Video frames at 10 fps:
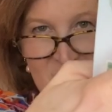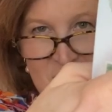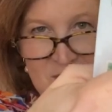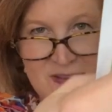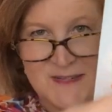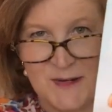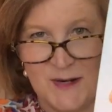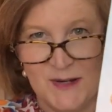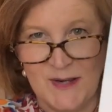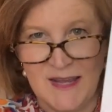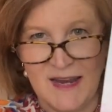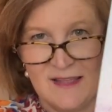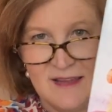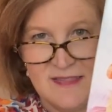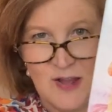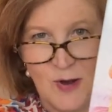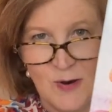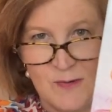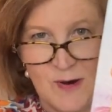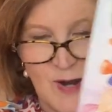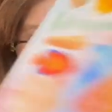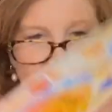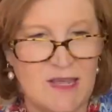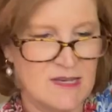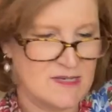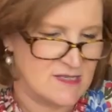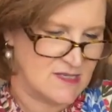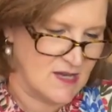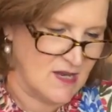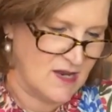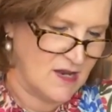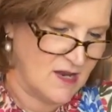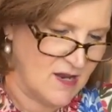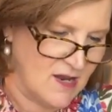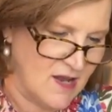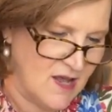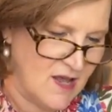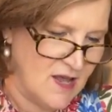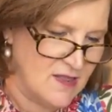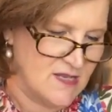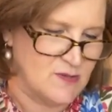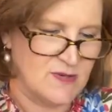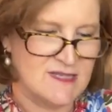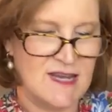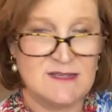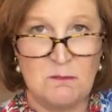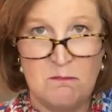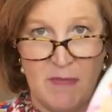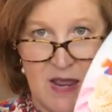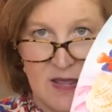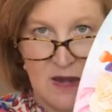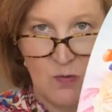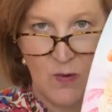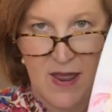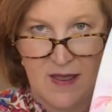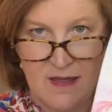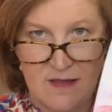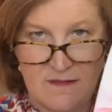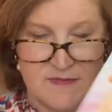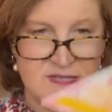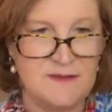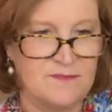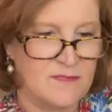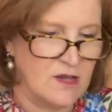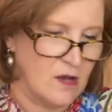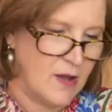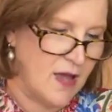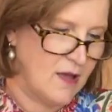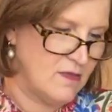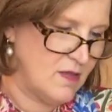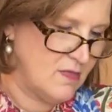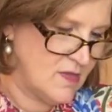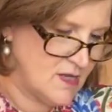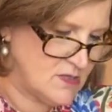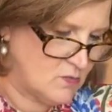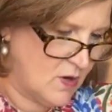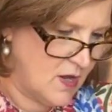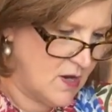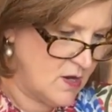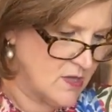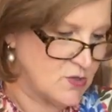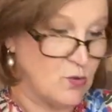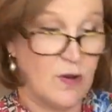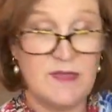Oh, these are good. I like the artwork on these. This one says making waves. Okay, and then this one is great.